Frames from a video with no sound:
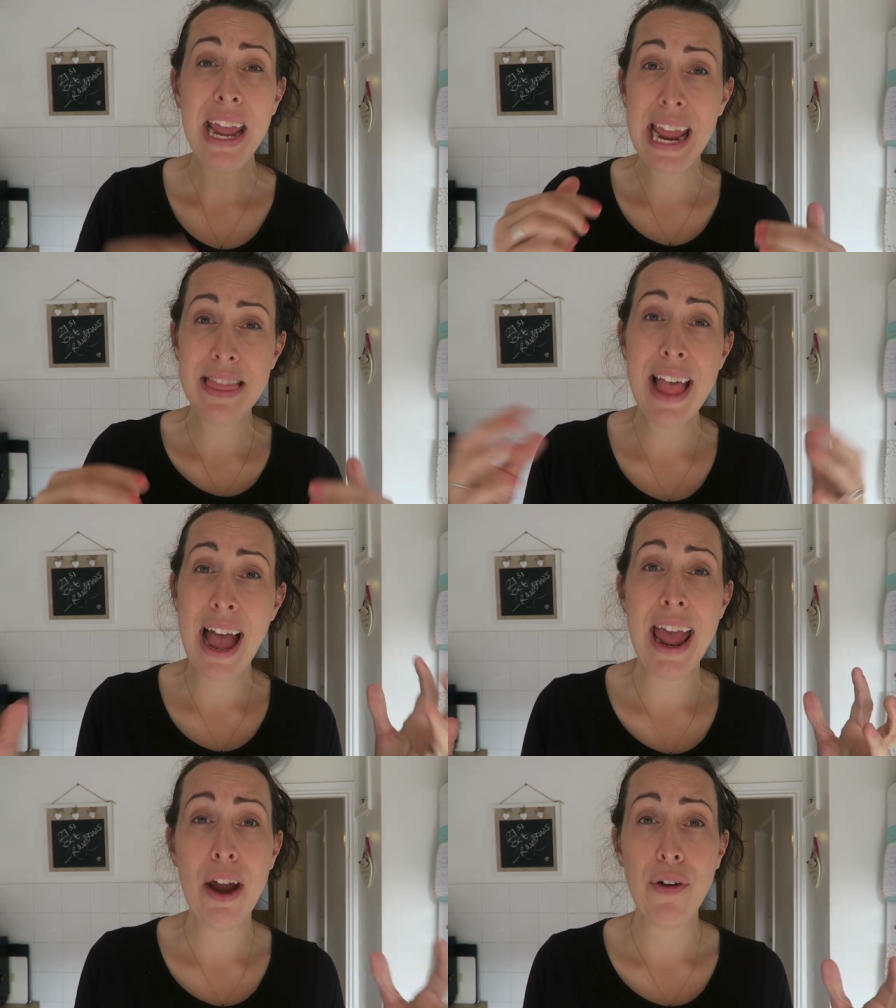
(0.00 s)
in
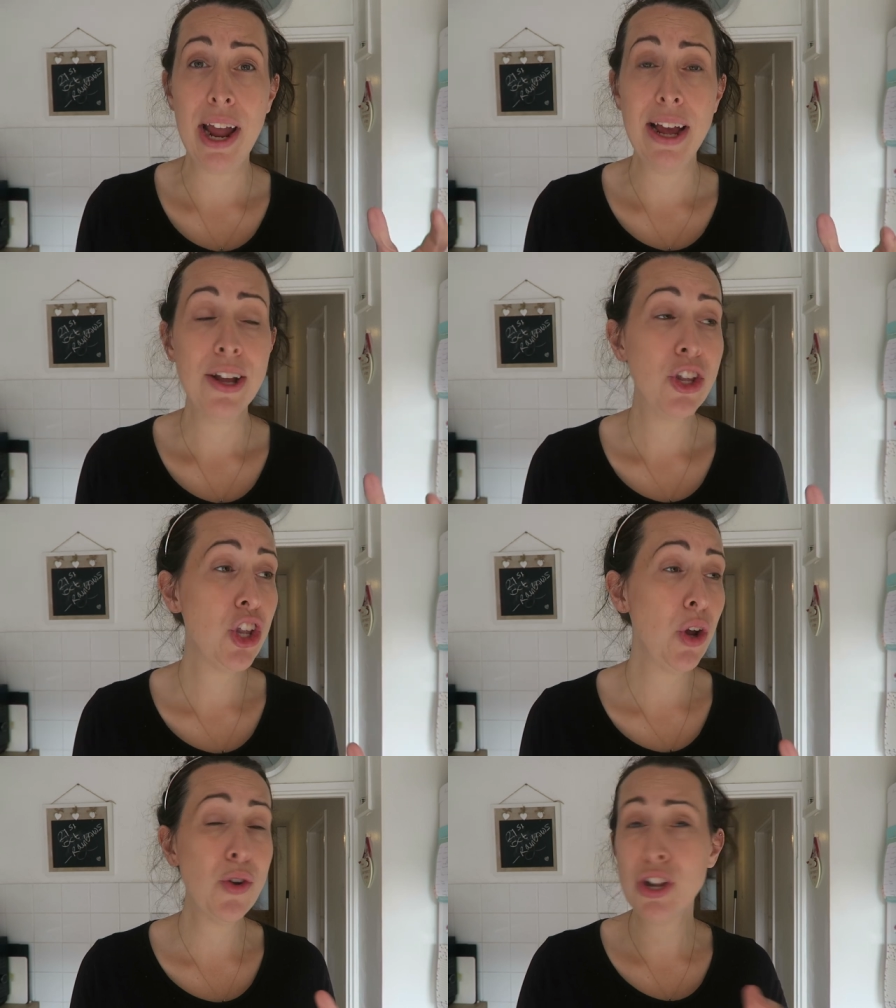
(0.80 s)
that area
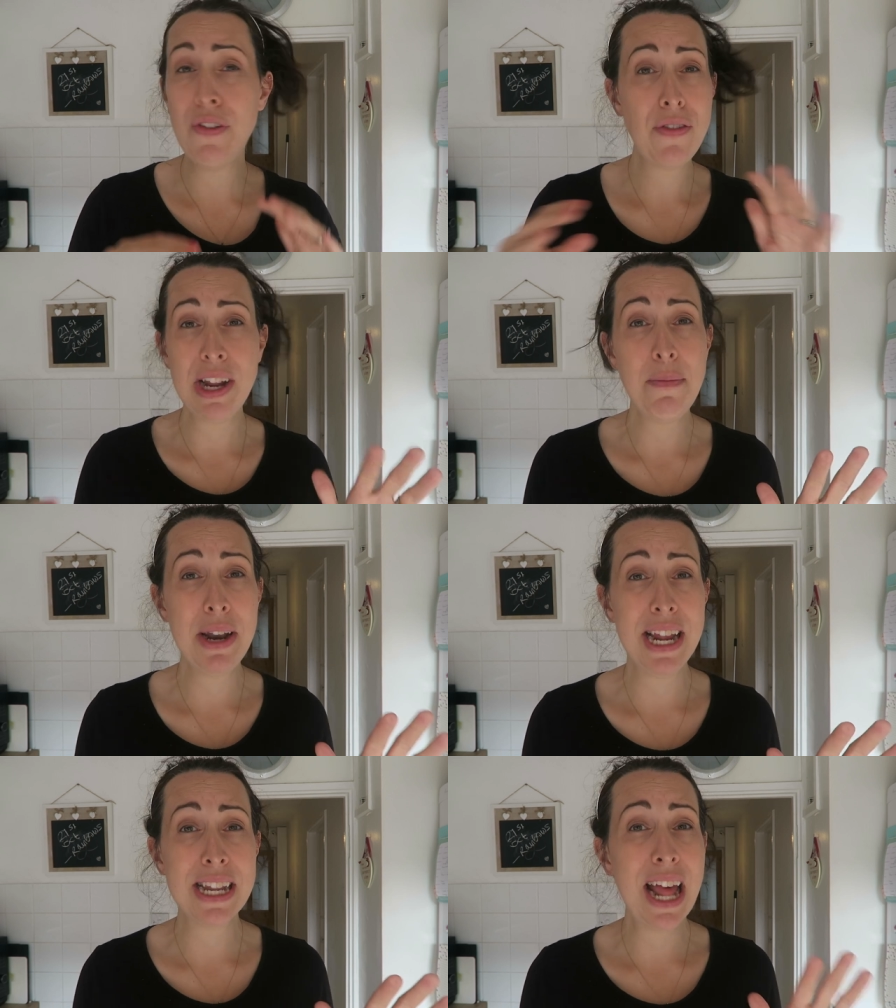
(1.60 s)
so just 15
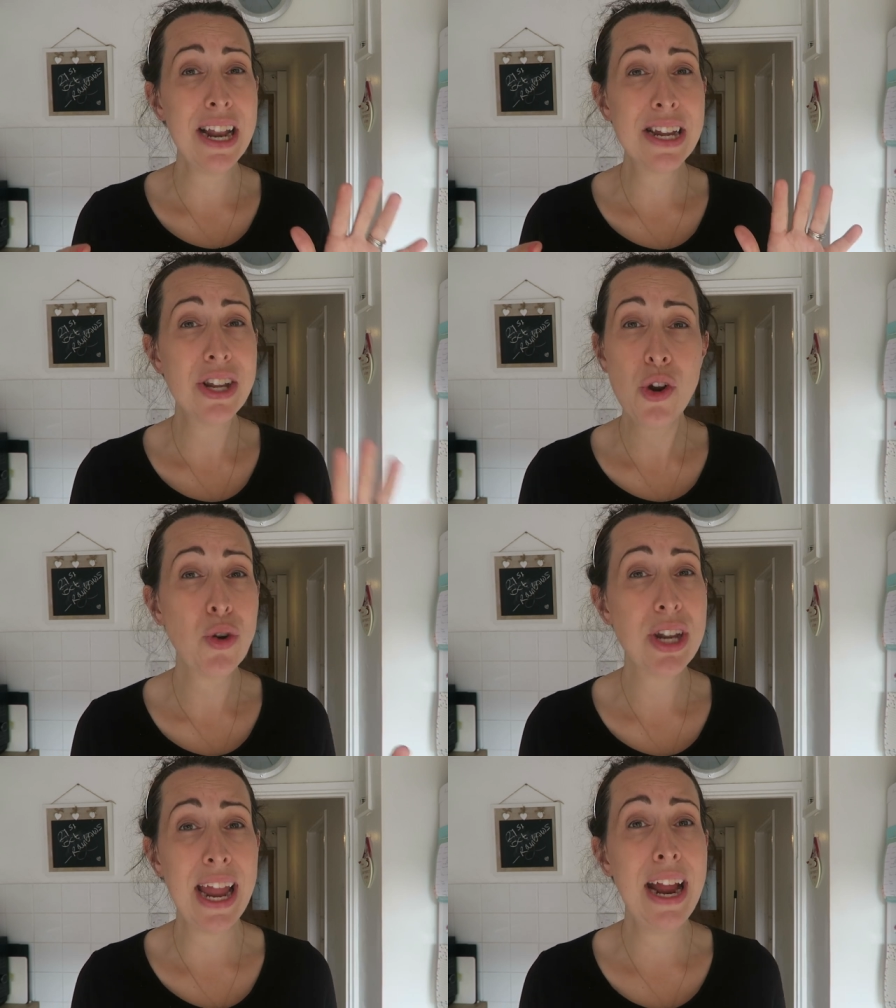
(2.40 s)
minutes that does
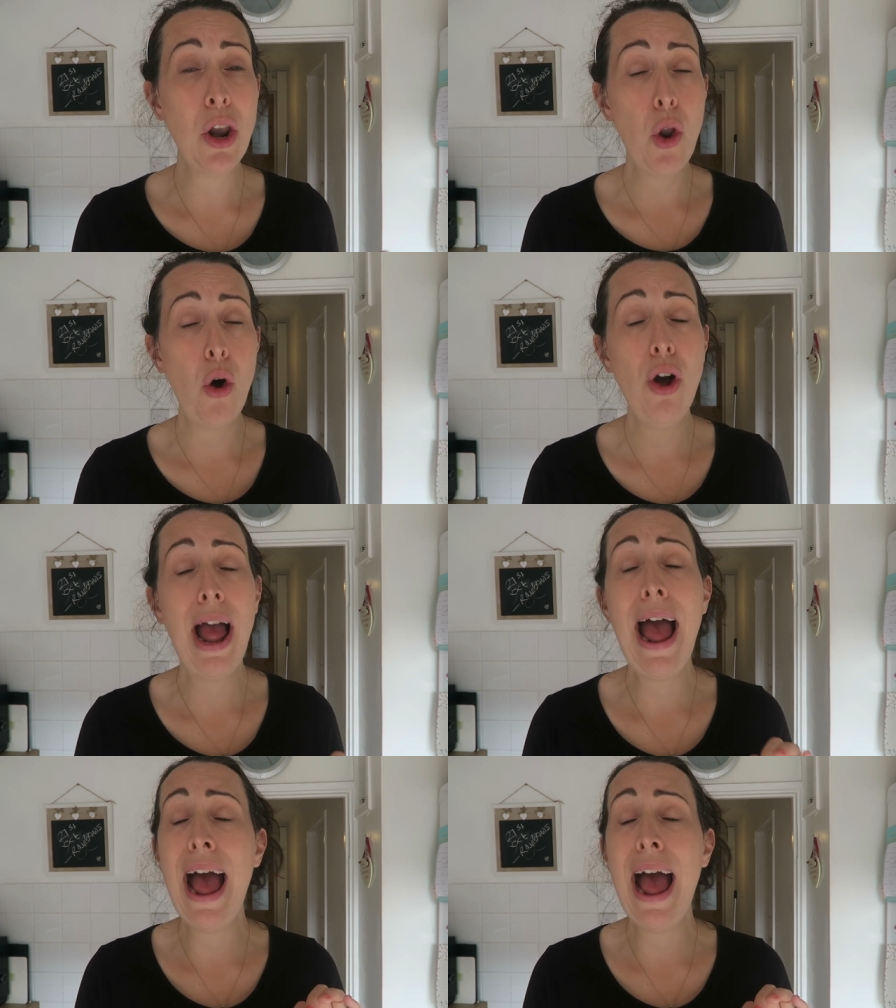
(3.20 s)
not take long